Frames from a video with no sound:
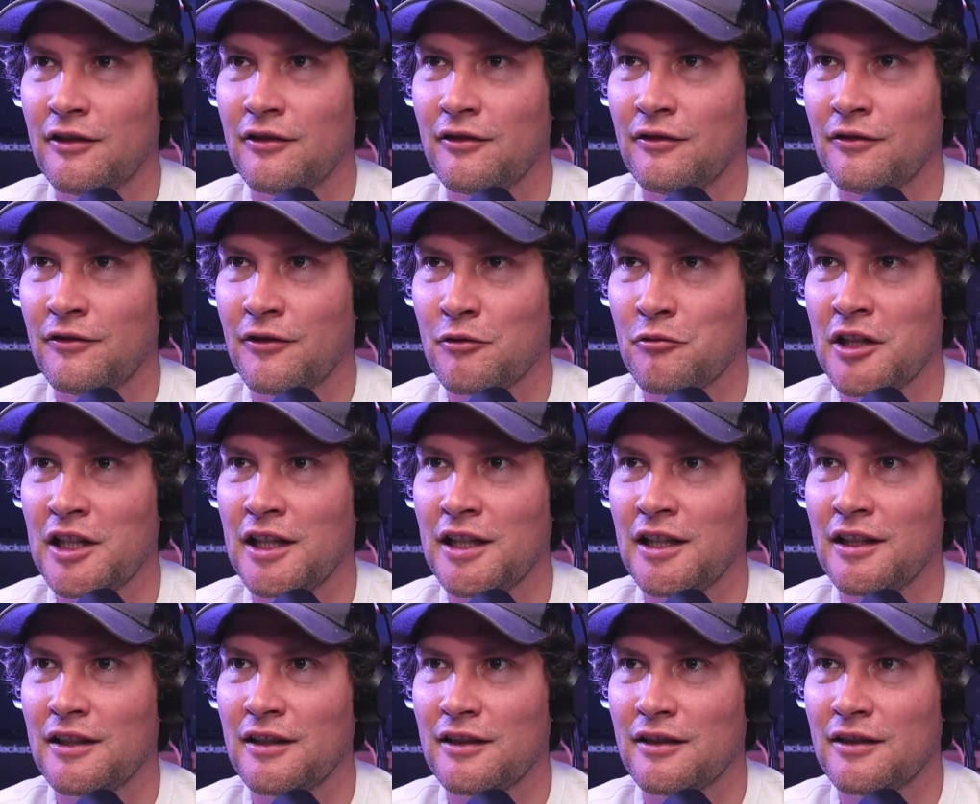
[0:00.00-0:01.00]
for
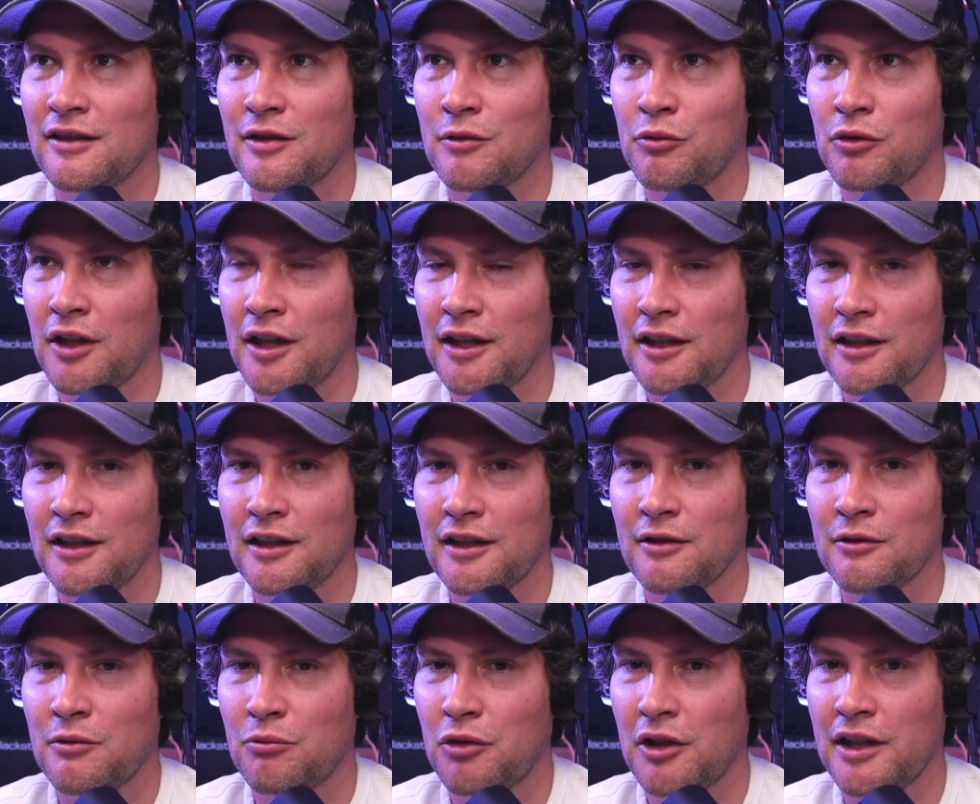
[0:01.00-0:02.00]
me to play on
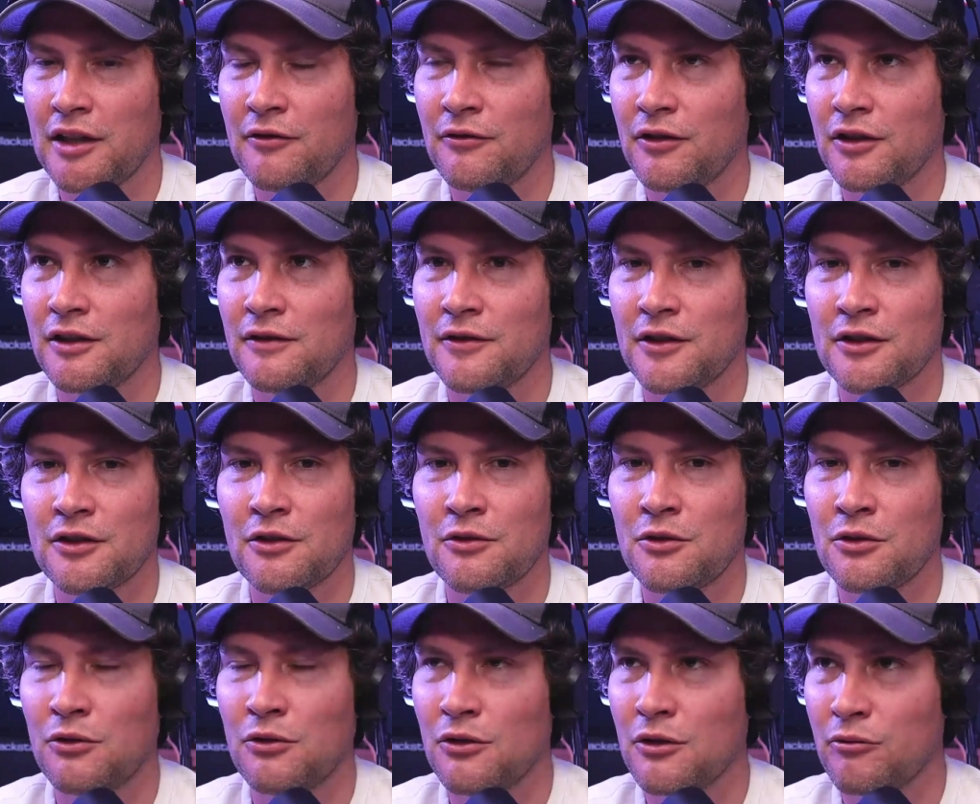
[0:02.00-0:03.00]
to play in front of there's no
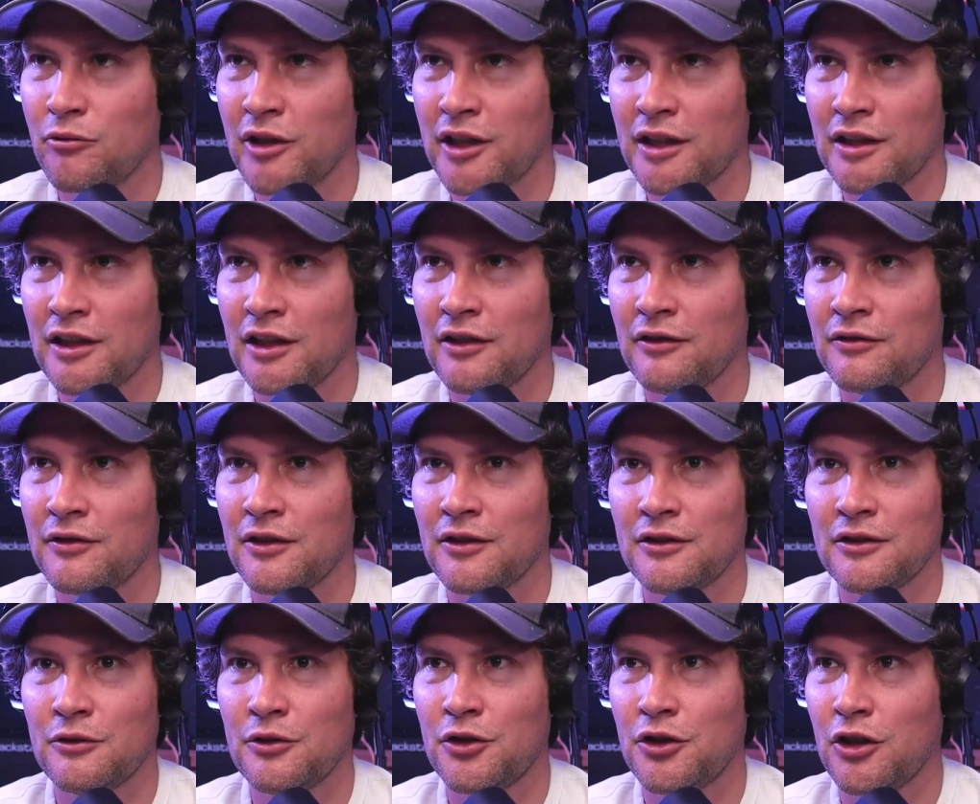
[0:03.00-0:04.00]
tour big enough there's
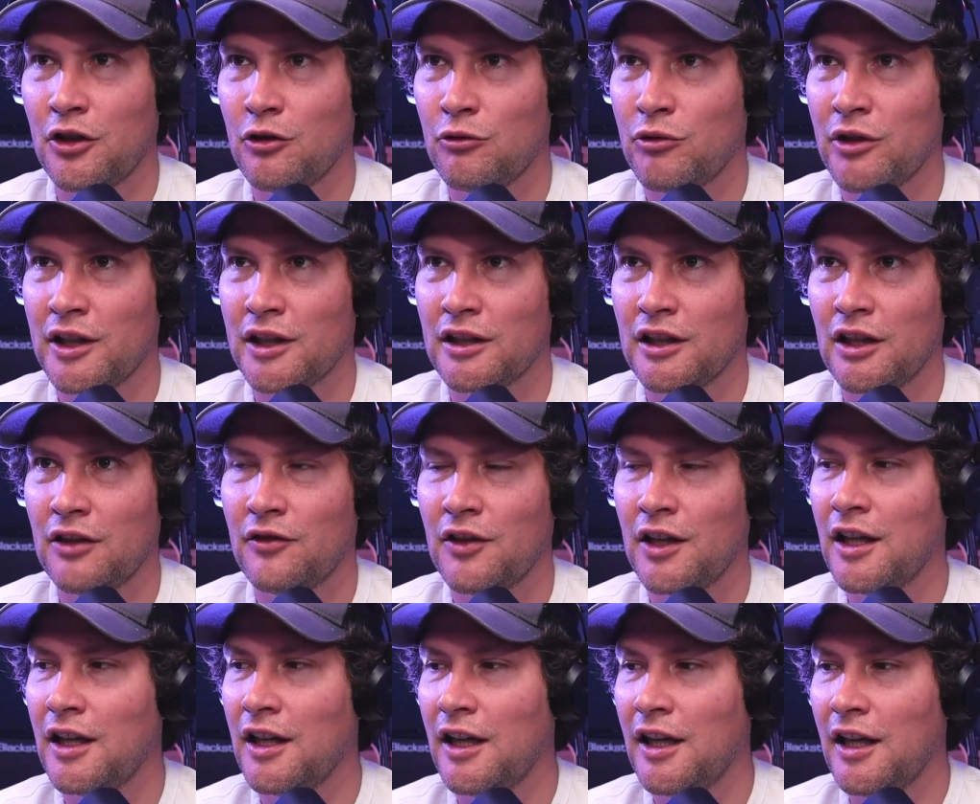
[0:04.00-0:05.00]
no show big enough
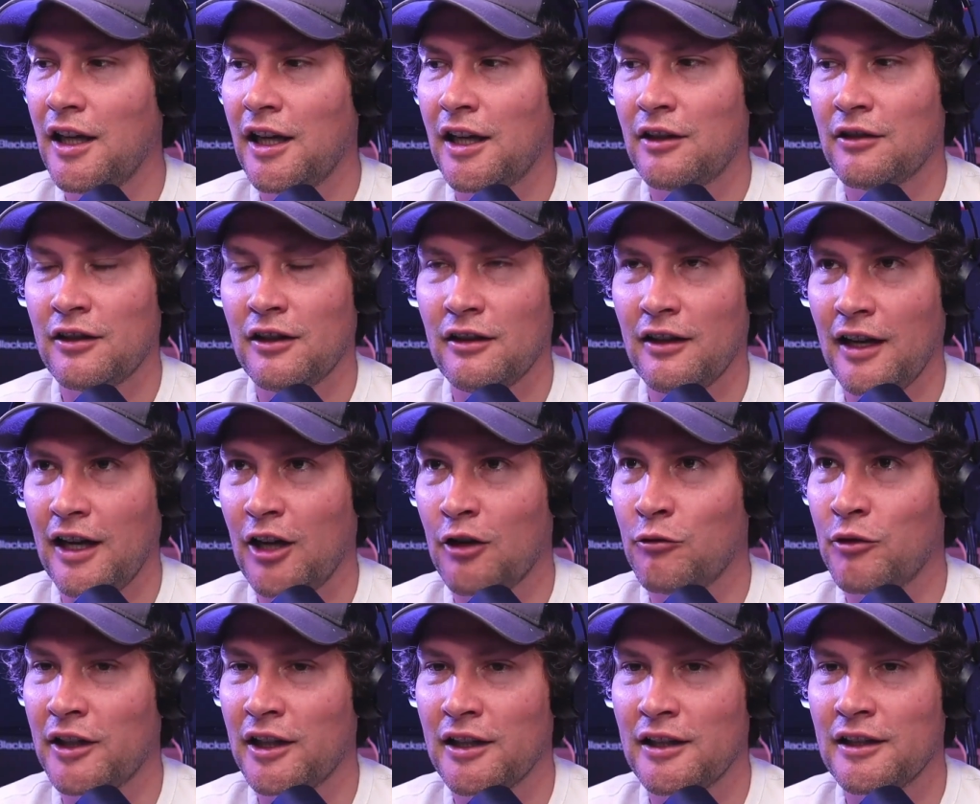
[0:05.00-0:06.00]
i don't care how
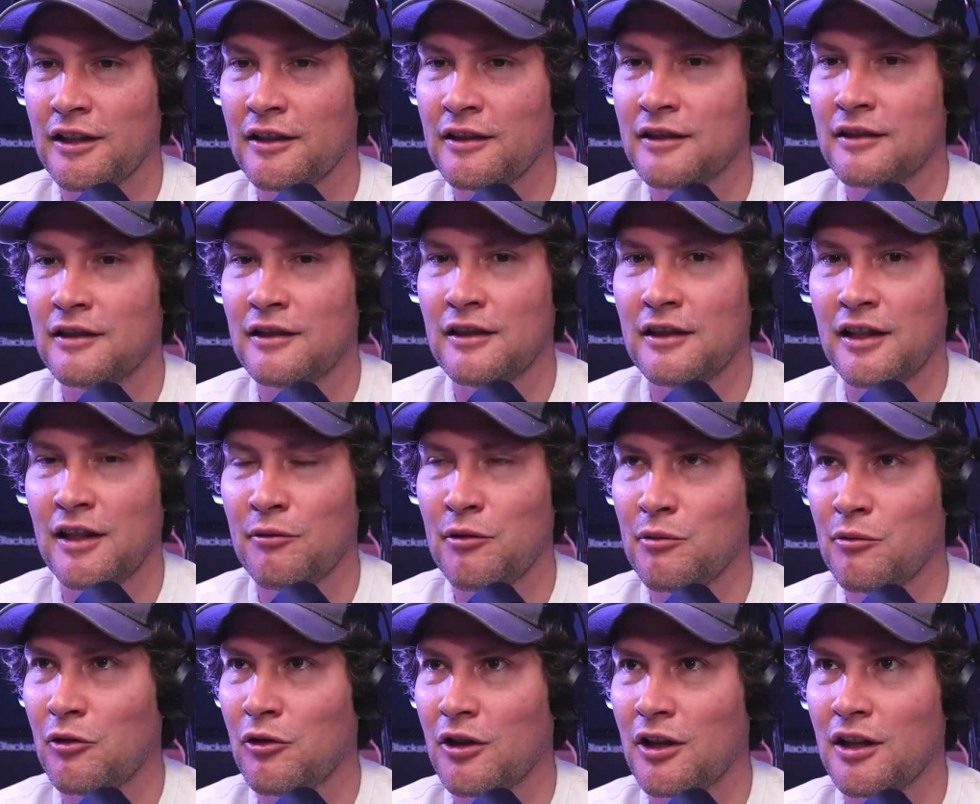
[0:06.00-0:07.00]
big it is give me
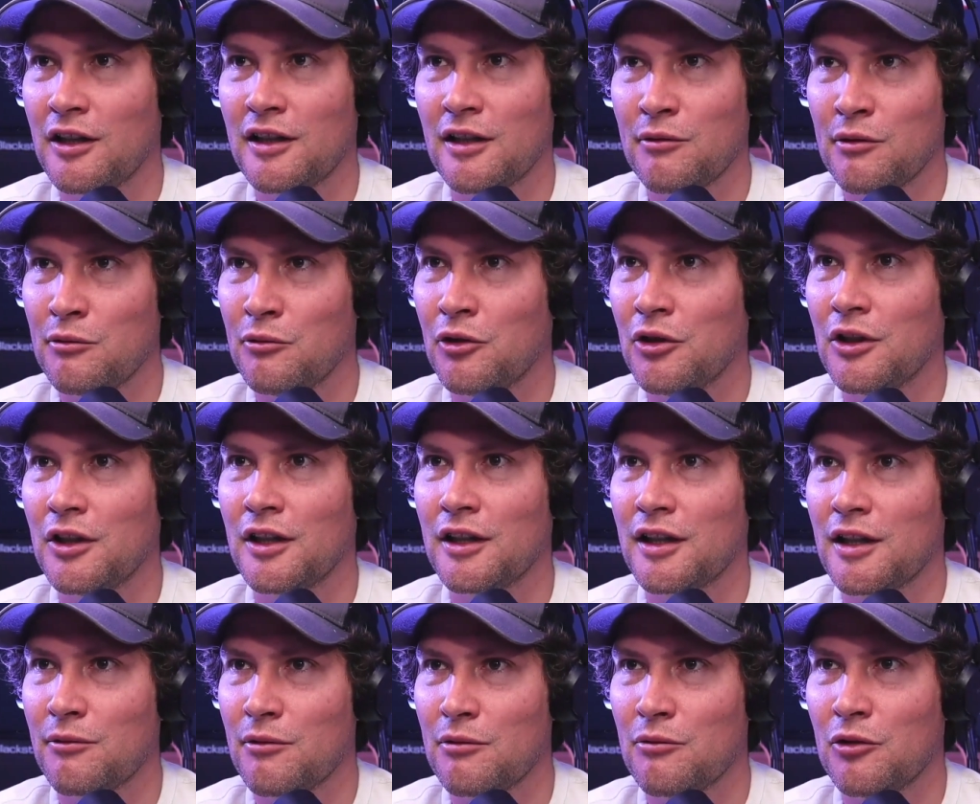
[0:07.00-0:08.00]
more give me more
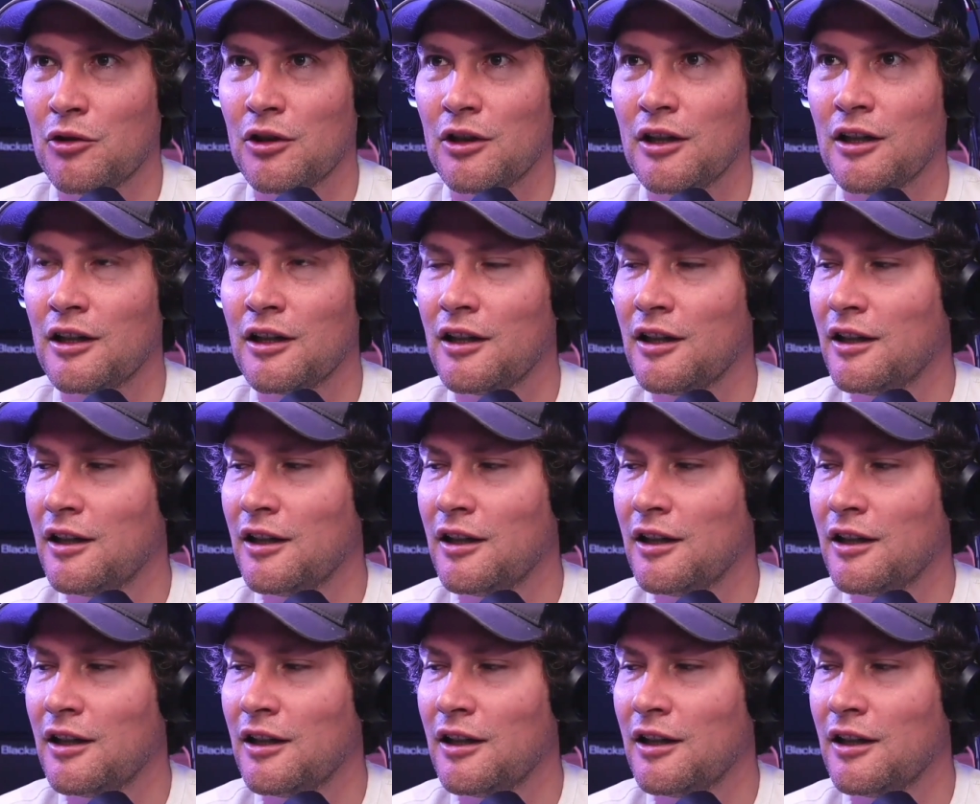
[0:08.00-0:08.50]
give me more